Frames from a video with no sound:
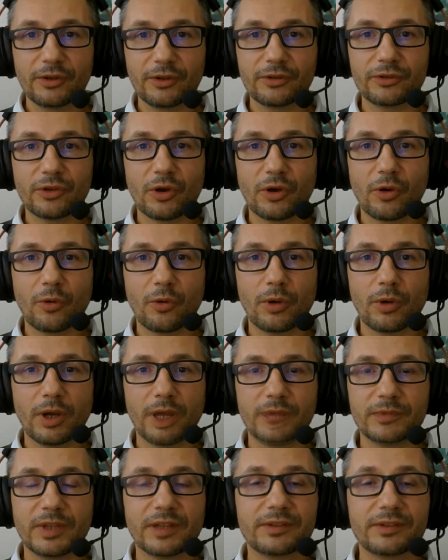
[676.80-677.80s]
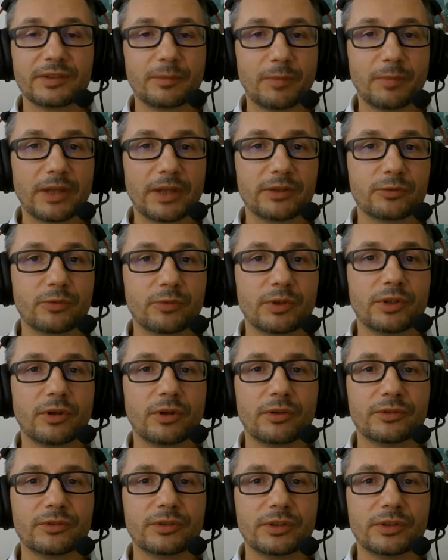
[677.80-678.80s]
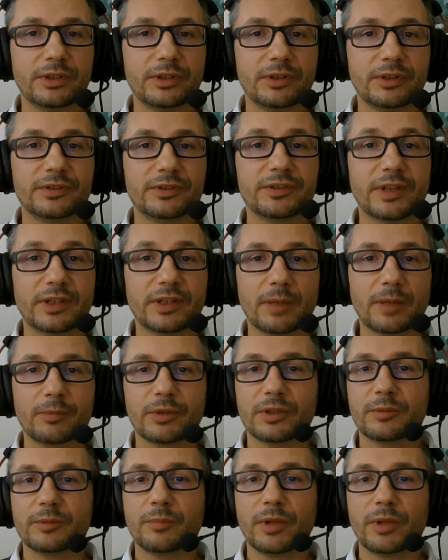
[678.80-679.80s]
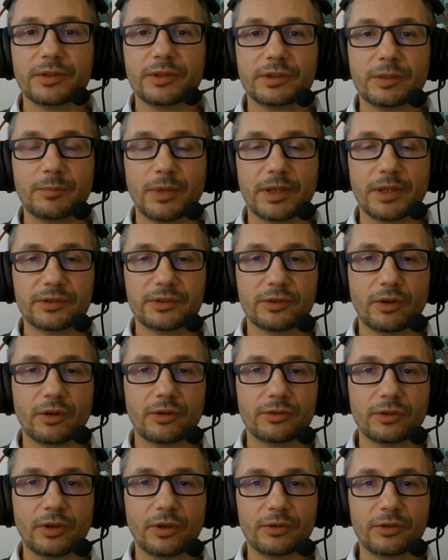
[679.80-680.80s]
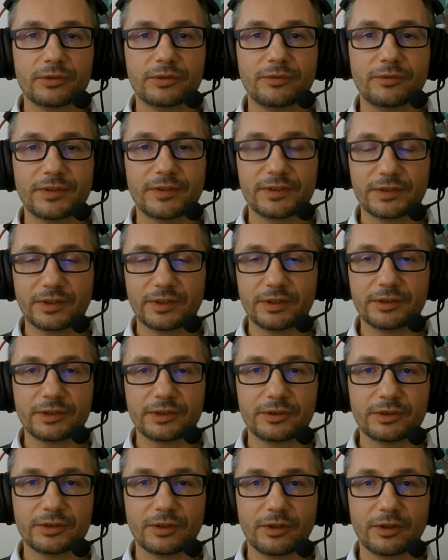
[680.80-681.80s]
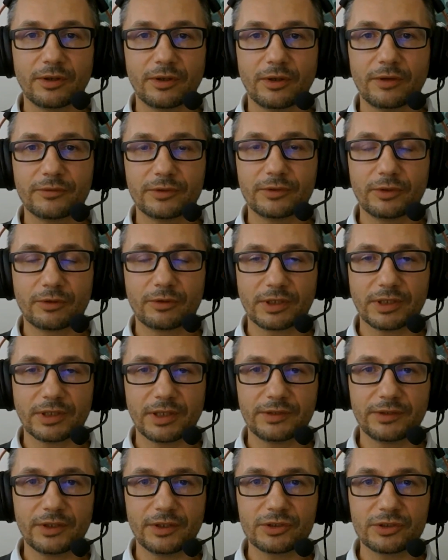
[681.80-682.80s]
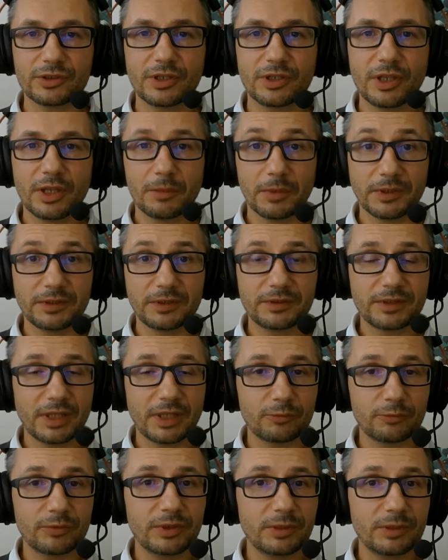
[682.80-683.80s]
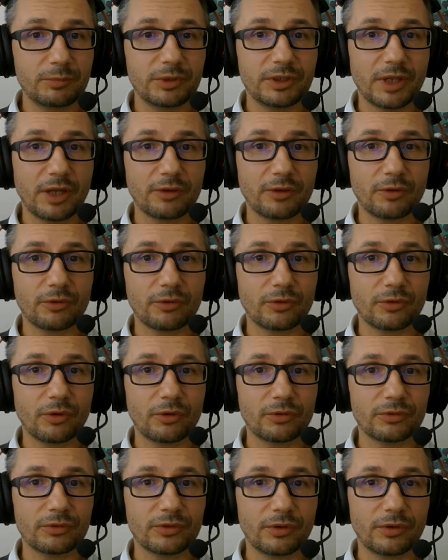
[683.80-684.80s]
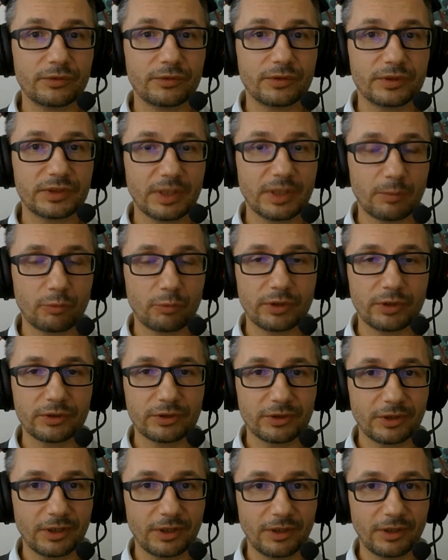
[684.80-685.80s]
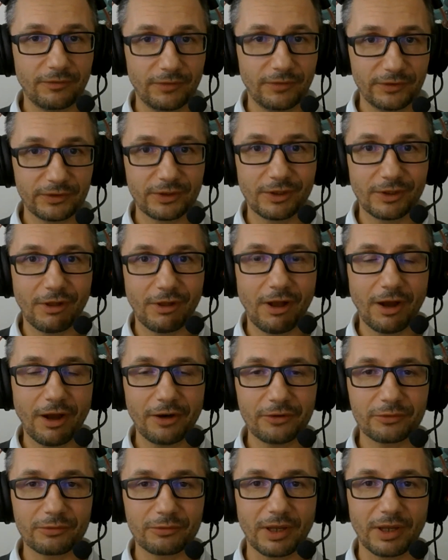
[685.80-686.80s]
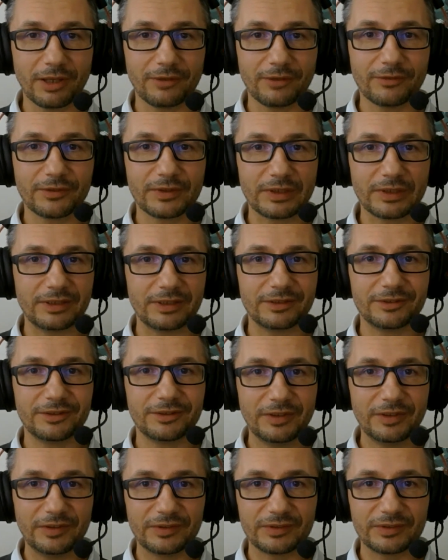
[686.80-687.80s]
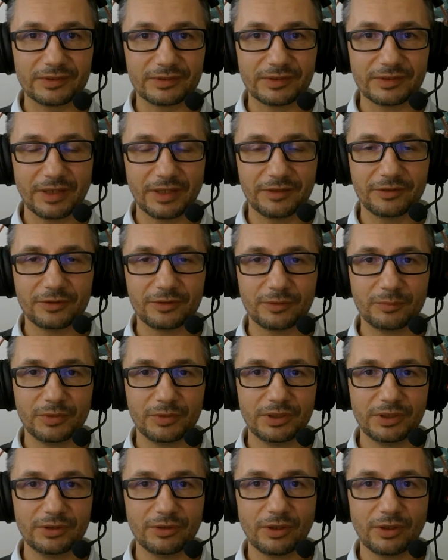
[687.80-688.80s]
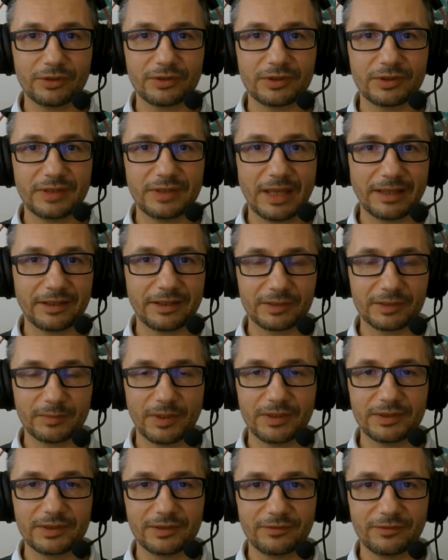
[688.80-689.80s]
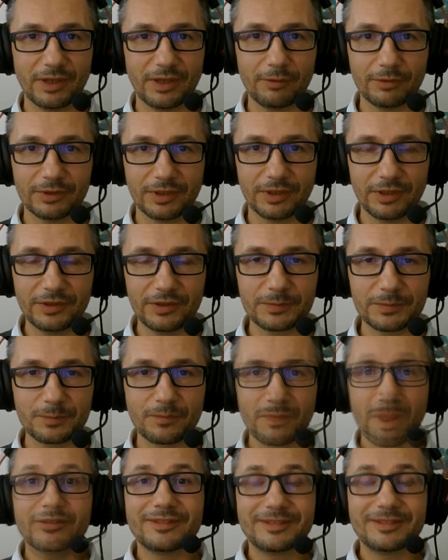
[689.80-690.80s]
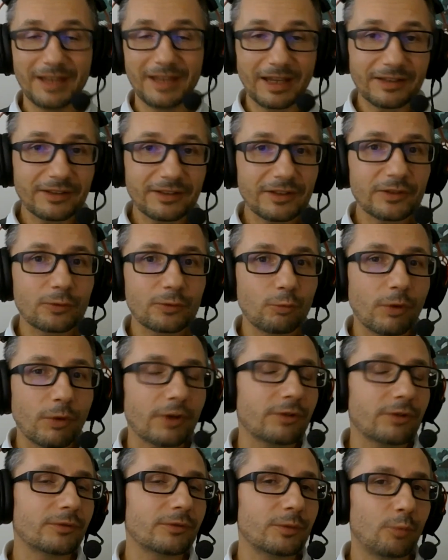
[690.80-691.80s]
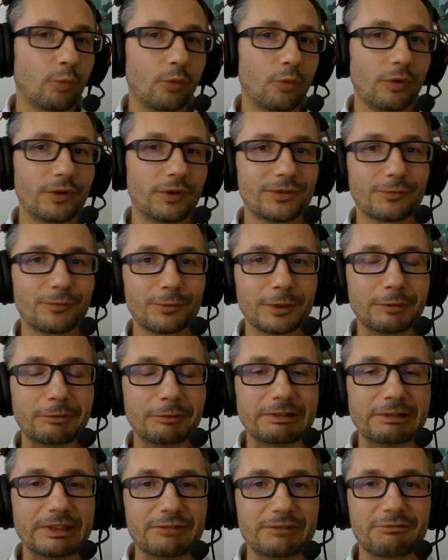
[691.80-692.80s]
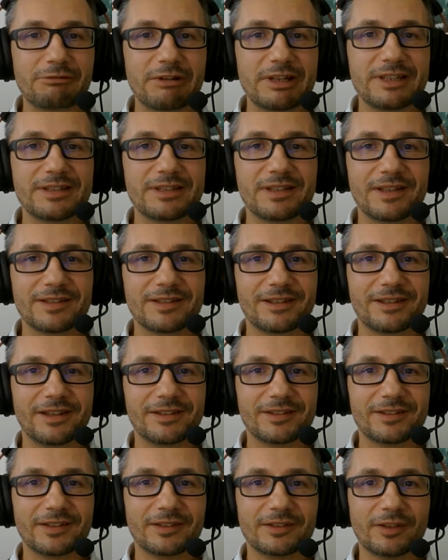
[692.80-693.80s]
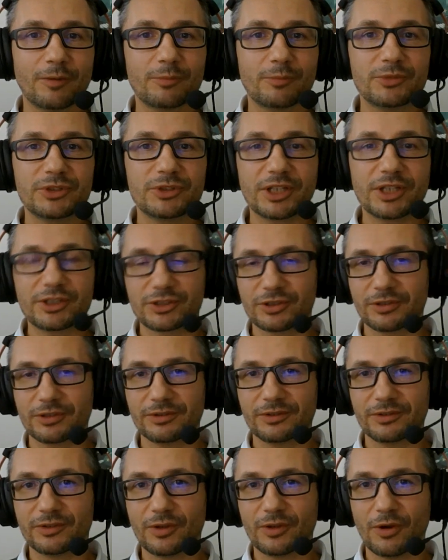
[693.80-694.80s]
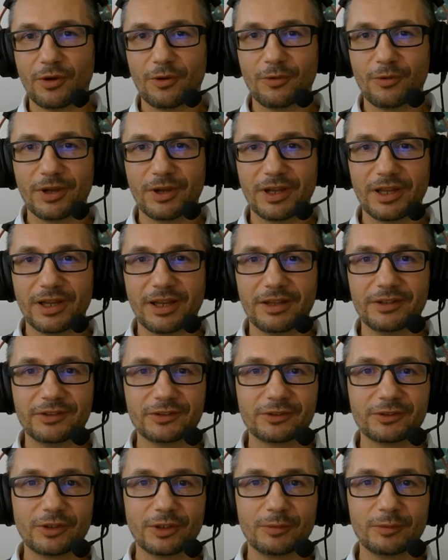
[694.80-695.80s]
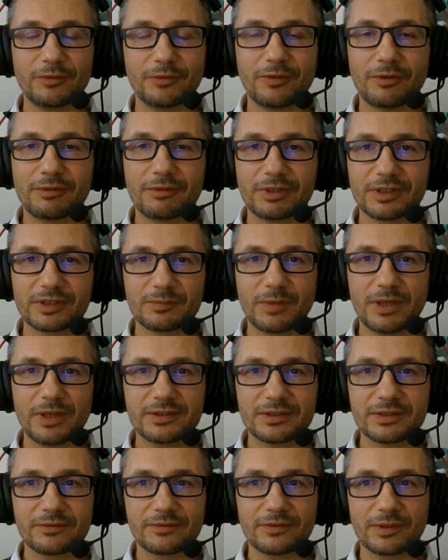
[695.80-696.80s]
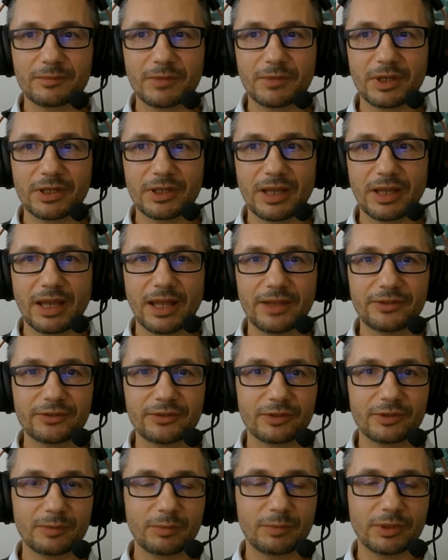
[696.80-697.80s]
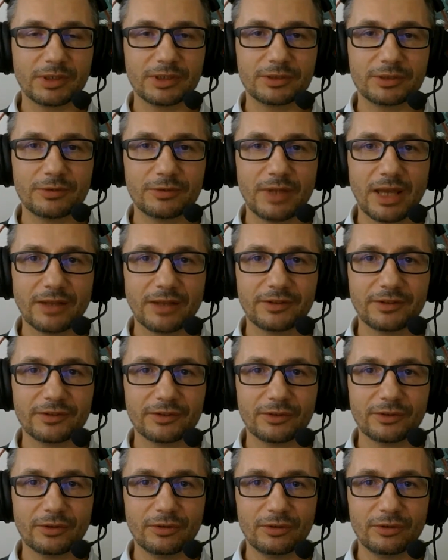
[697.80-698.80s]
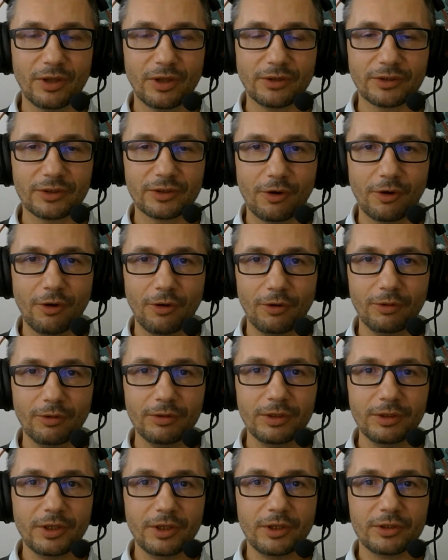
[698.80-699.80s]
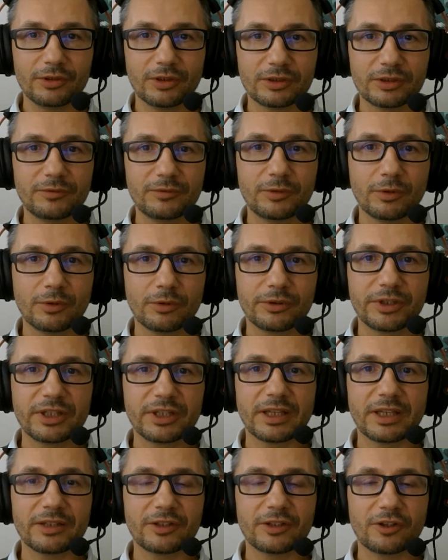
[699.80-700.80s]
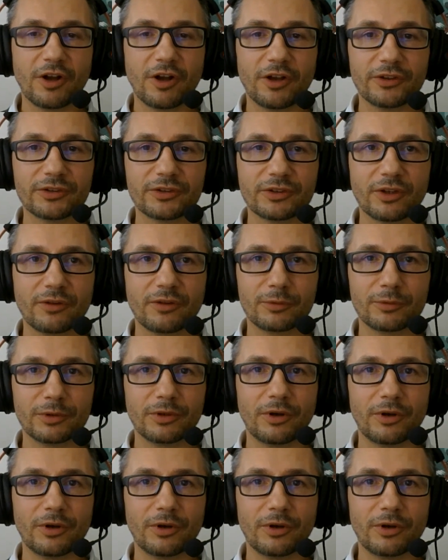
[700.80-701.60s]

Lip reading: So that depends really on the setup. That depends on the facilities of the organization. But it can really be done on separate physical hard drives. These tend to be not that expensive nowadays. That is one of the points frequently raised as an objection. So is it going to be very expensive? And my answer typically to that is not at all. Not if you're looking at the cost of